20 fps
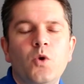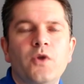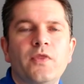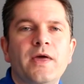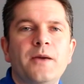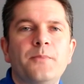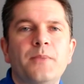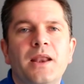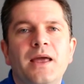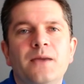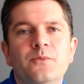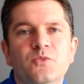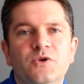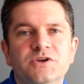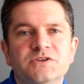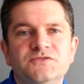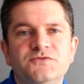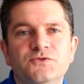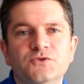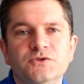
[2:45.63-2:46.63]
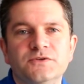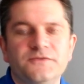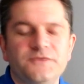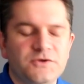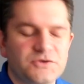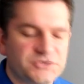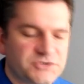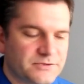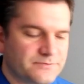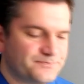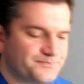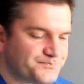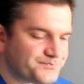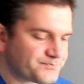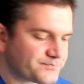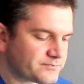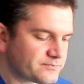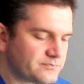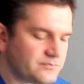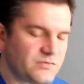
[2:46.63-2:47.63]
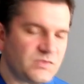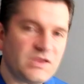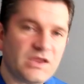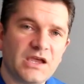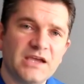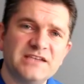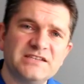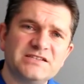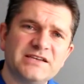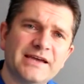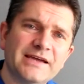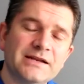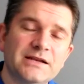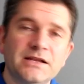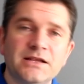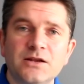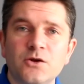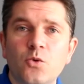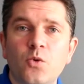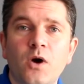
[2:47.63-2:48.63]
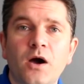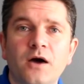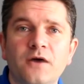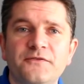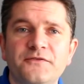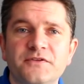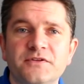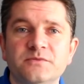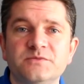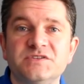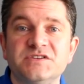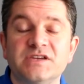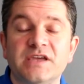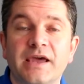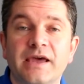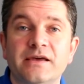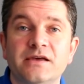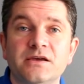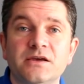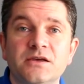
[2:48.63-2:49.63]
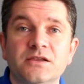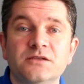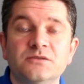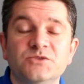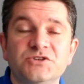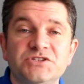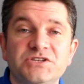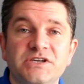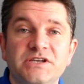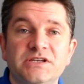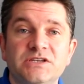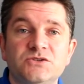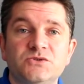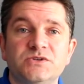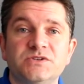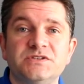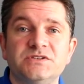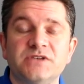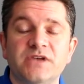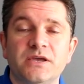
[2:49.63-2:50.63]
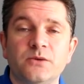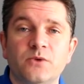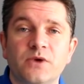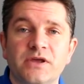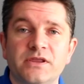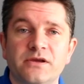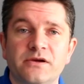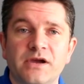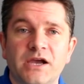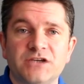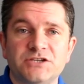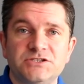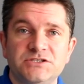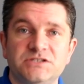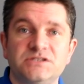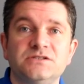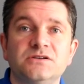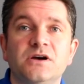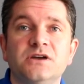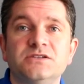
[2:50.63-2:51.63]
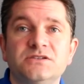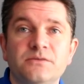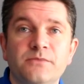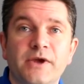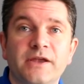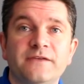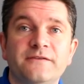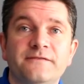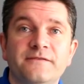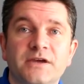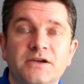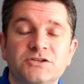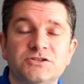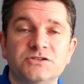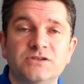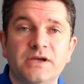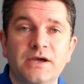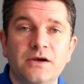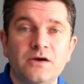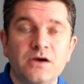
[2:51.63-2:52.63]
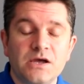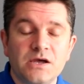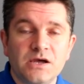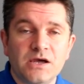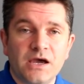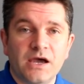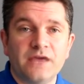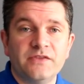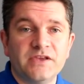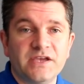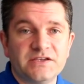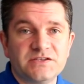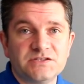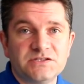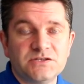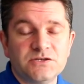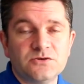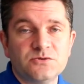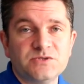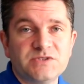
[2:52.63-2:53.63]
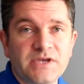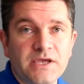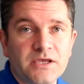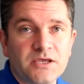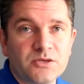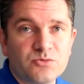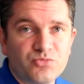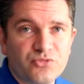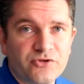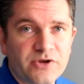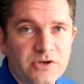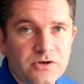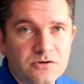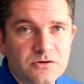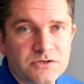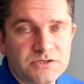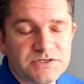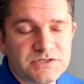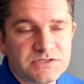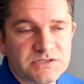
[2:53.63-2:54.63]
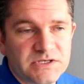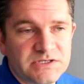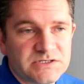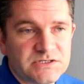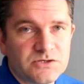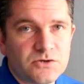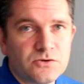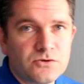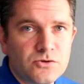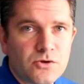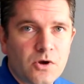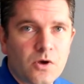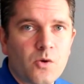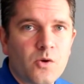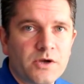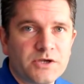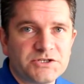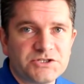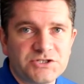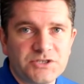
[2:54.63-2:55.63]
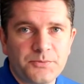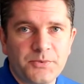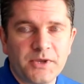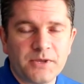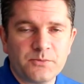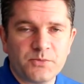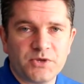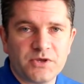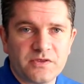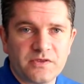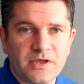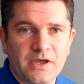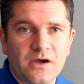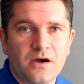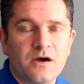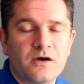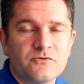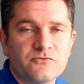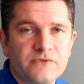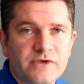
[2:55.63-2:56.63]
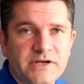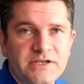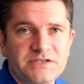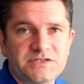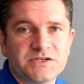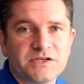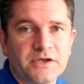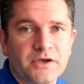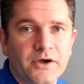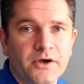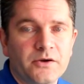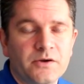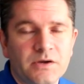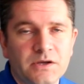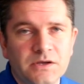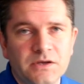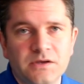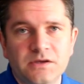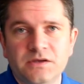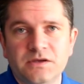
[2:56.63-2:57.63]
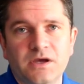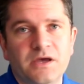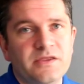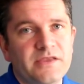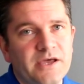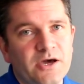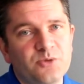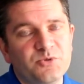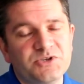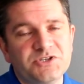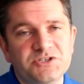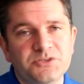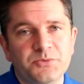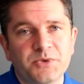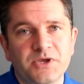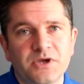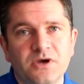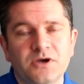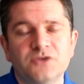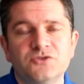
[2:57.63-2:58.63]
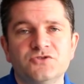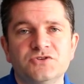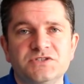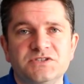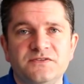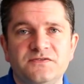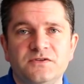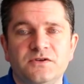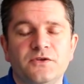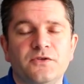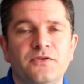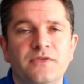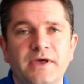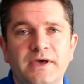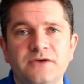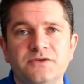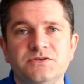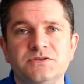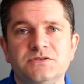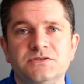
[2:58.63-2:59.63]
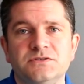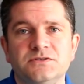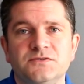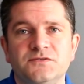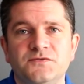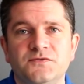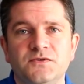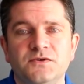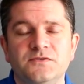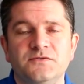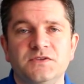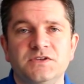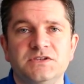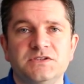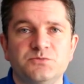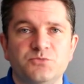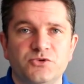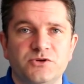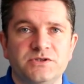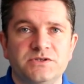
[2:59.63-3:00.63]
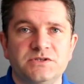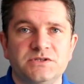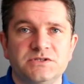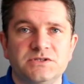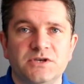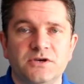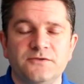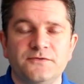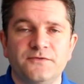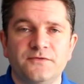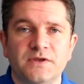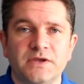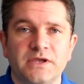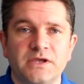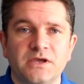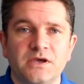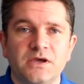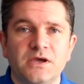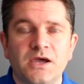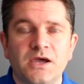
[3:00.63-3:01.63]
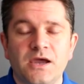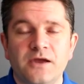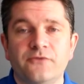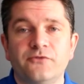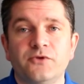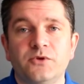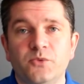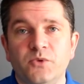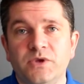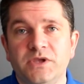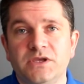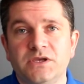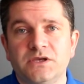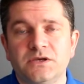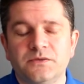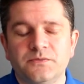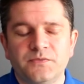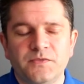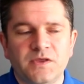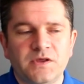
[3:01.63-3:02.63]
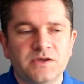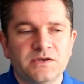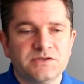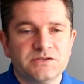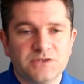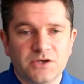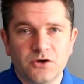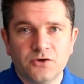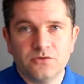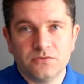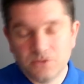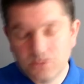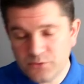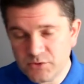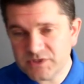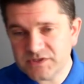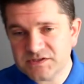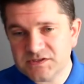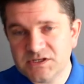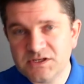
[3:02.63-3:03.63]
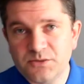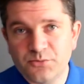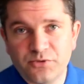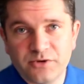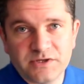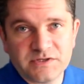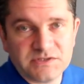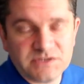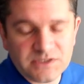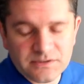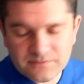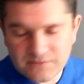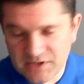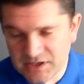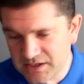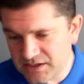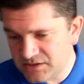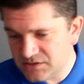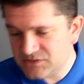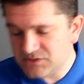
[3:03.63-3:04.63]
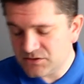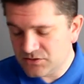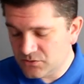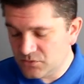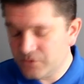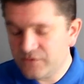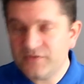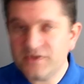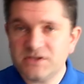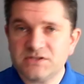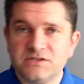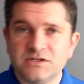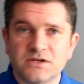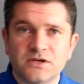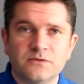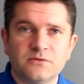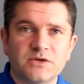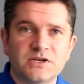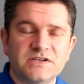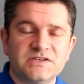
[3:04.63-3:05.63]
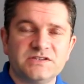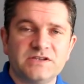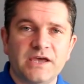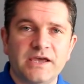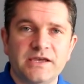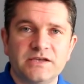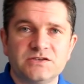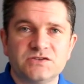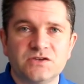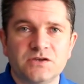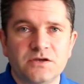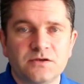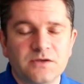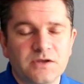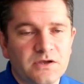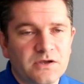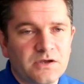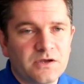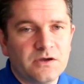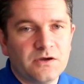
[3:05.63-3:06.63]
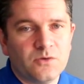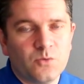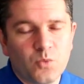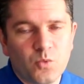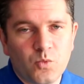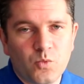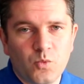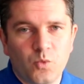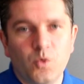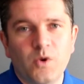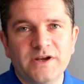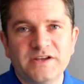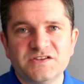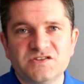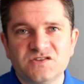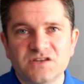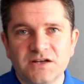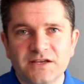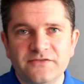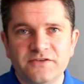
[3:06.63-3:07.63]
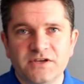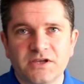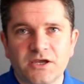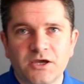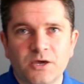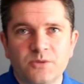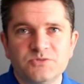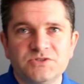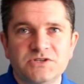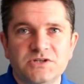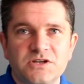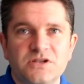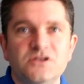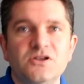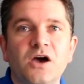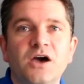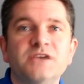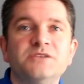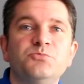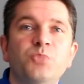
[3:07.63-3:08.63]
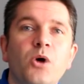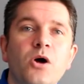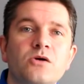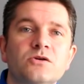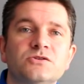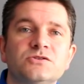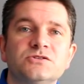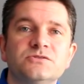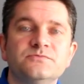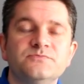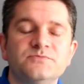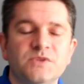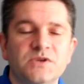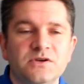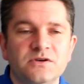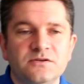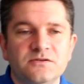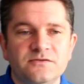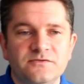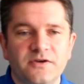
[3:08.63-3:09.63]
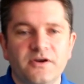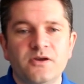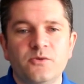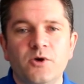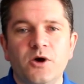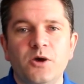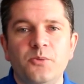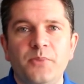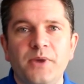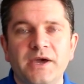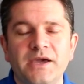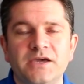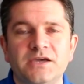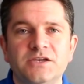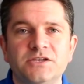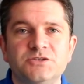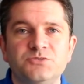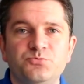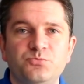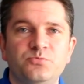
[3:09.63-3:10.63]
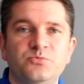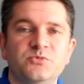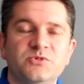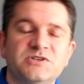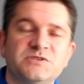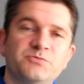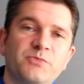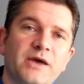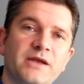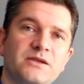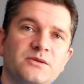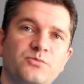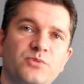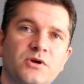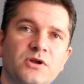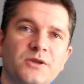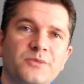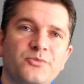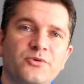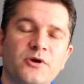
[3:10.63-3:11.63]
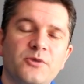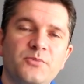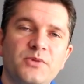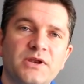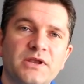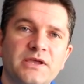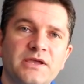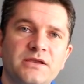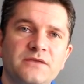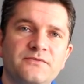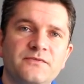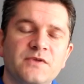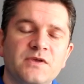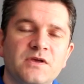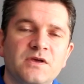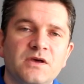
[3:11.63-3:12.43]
their plan was for the future. It's taken a little while for them to get the machine into a state where they're actually starting manufacture now, and they're still taking pre-orders. They're still not quite shipping, but they are ready to go, and they'll be shipping hundreds if not thousands of these printers hopefully every week. So you want to see the printer, and the first thing I'm going to say is that when it's delivered it comes in a nice box, very well packaged, expanded polypropylene